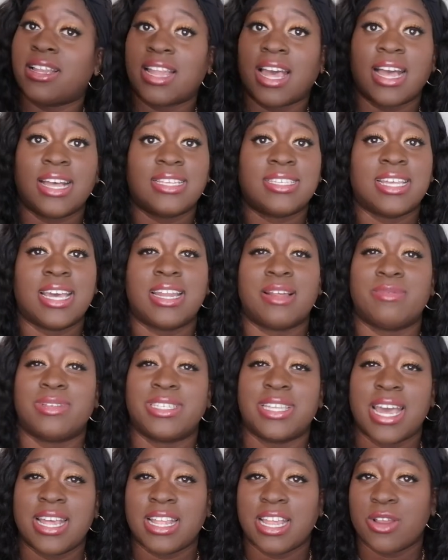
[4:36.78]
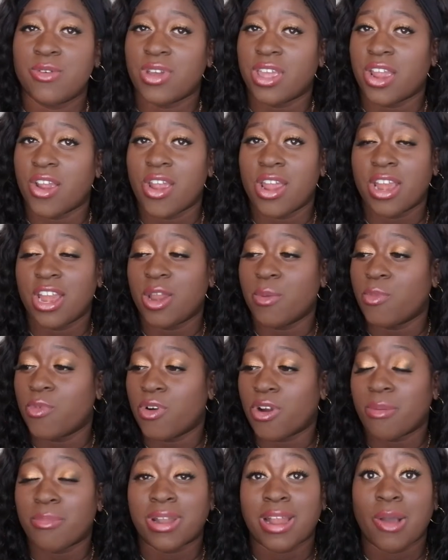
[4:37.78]
Like I said, I'm sad they don't carry it
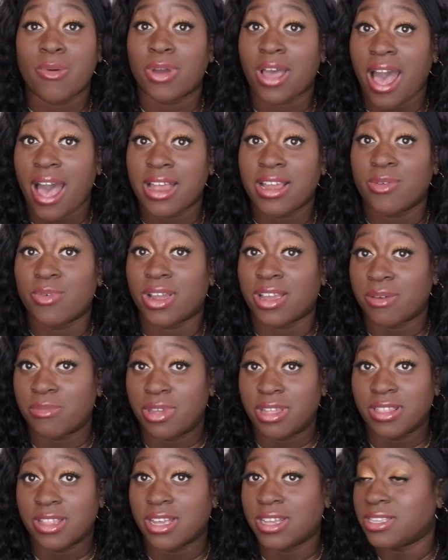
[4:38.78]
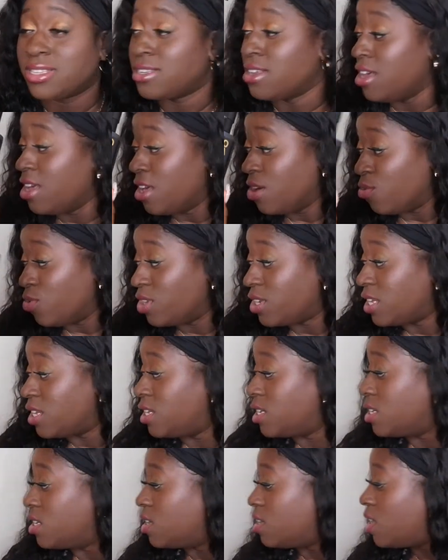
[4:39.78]
anymore, but I would highly recommend this. Really
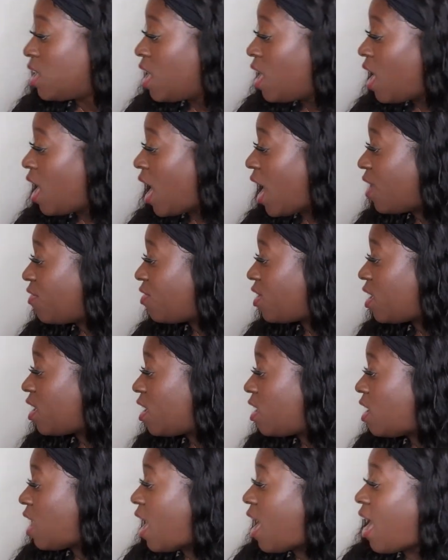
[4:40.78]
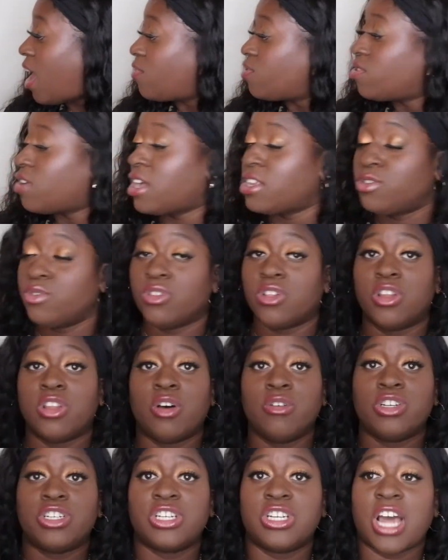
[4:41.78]
good. And then after I do the
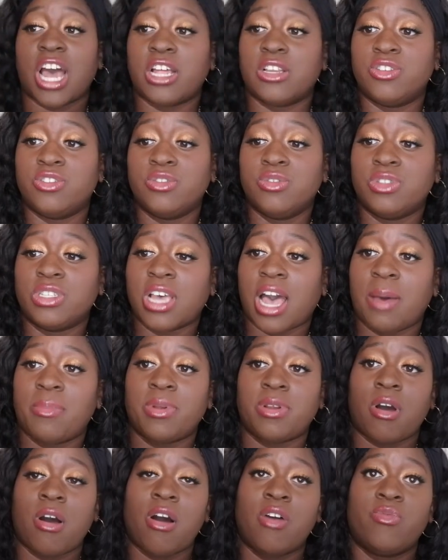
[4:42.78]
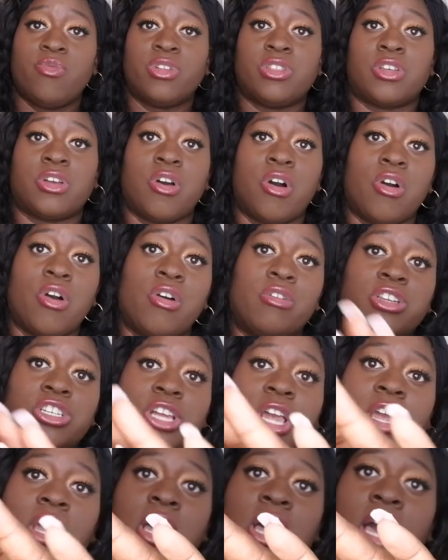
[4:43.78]
lotion, I do top it off with the Cocoa
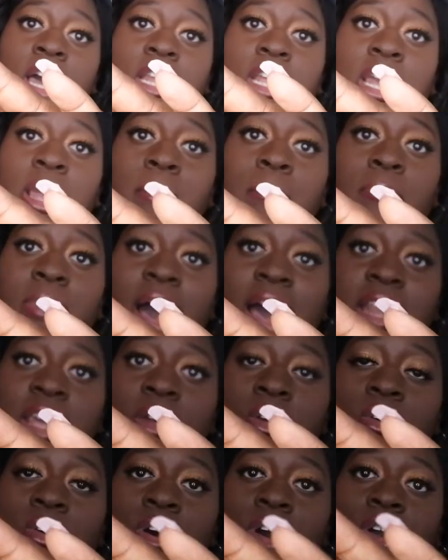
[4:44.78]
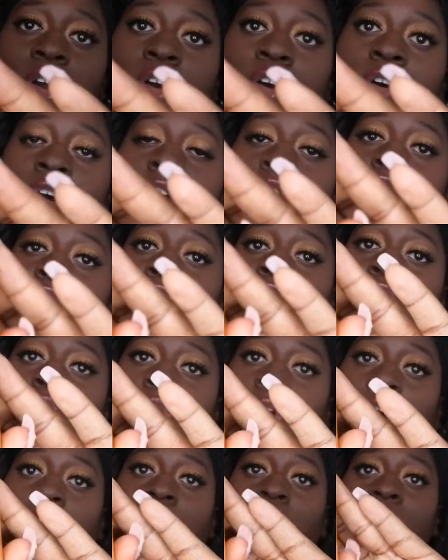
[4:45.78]
Shea Honey Body Oil.
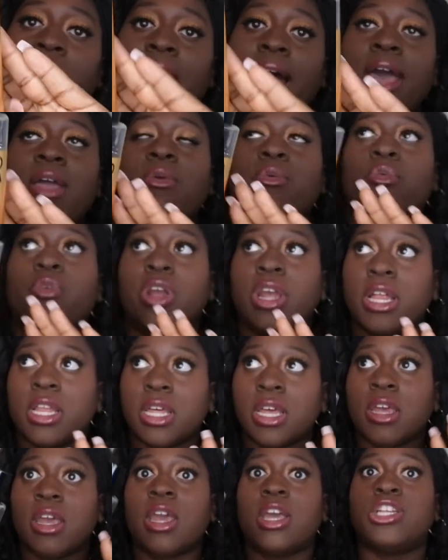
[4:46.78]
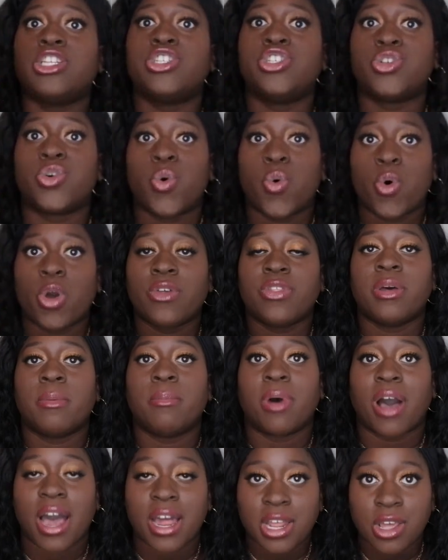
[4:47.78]
You all, I really enjoy the
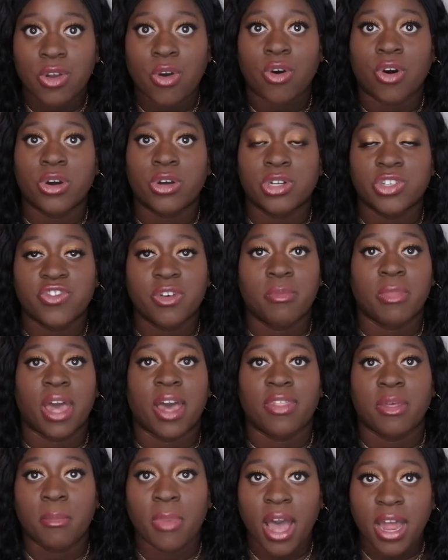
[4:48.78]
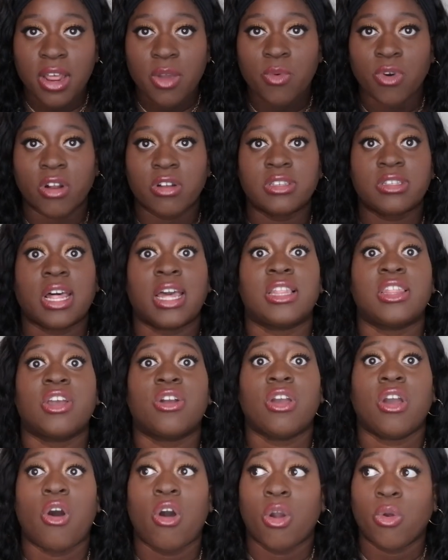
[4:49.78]
body oils from Bath & Body Works. Like
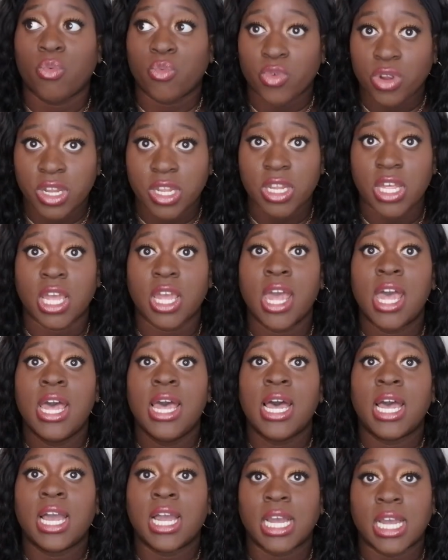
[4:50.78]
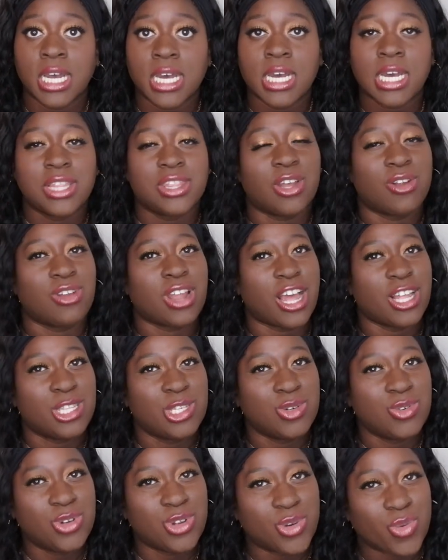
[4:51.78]
they are really good. They're not
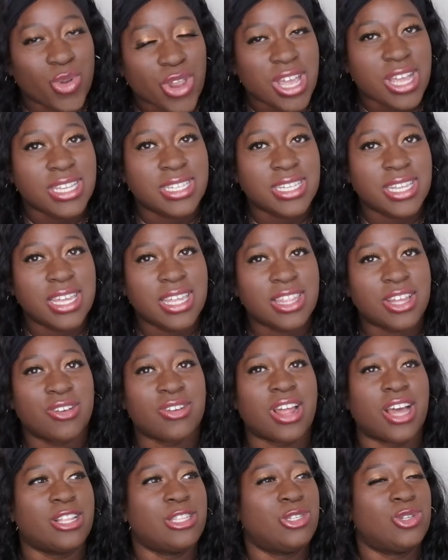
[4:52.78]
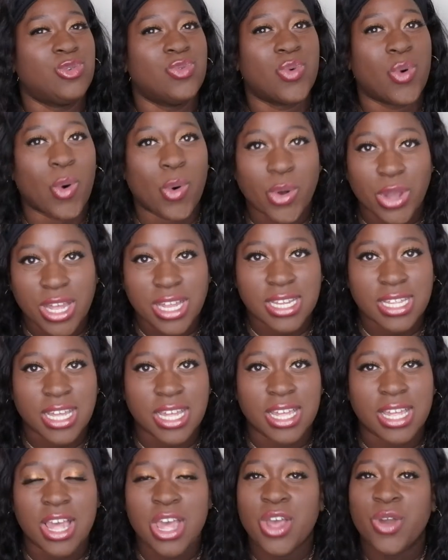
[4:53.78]
too greasy. They're not too
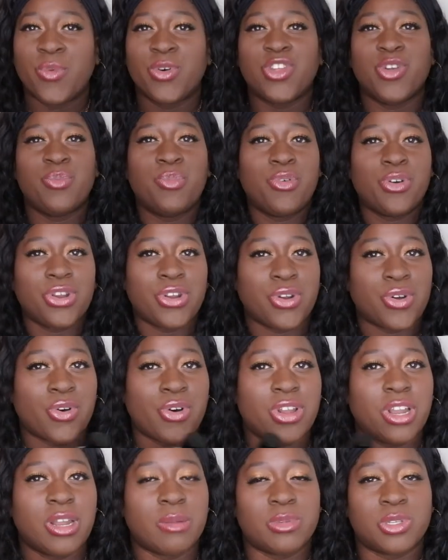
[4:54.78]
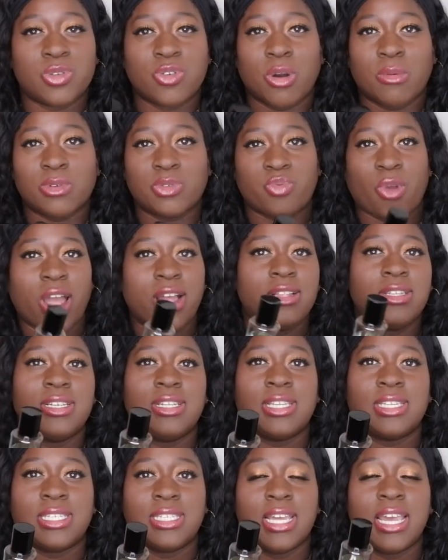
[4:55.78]
oily. When you put it on, it absorbs right
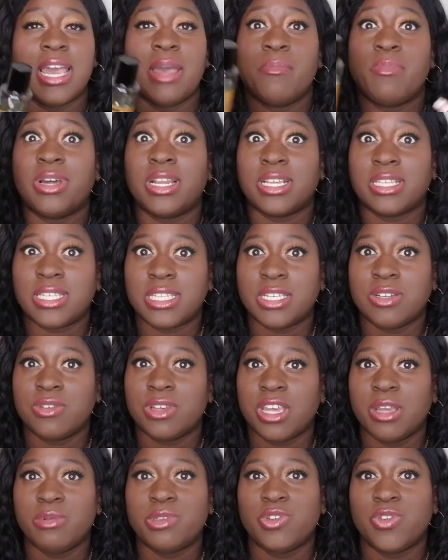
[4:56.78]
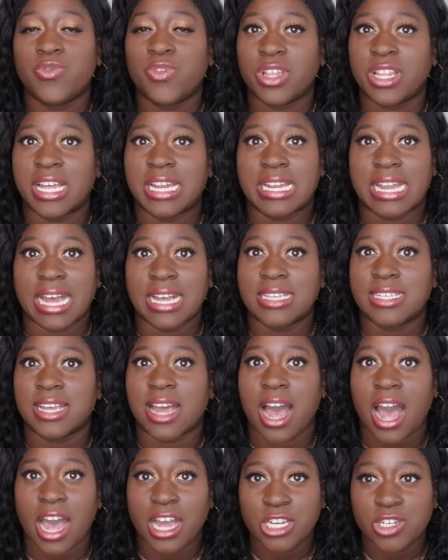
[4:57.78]
into the skin, but it still keeps you feeling nice
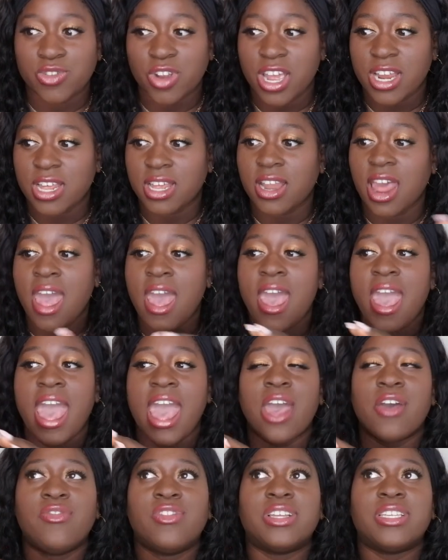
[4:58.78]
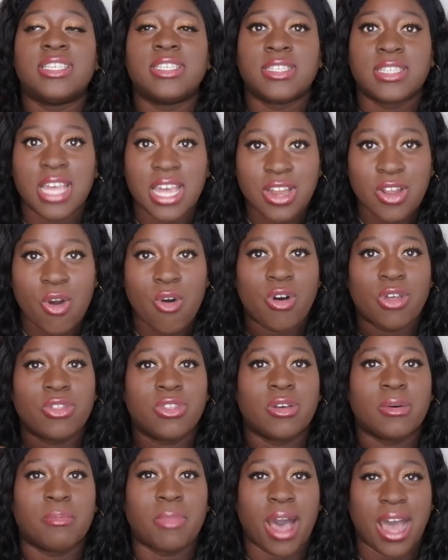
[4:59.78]
and hydrated. And the scent
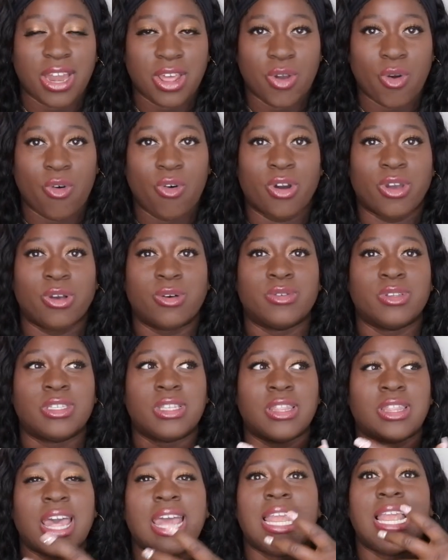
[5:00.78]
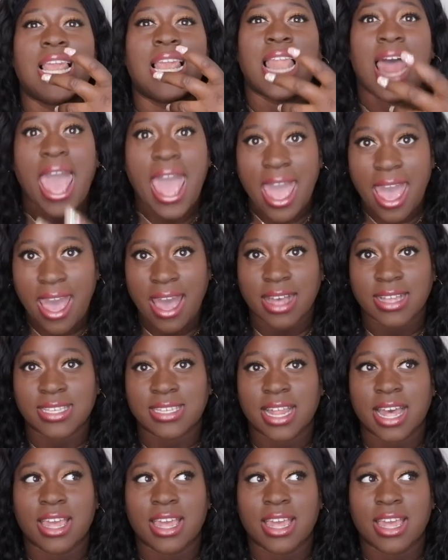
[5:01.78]
on the body oils, they last.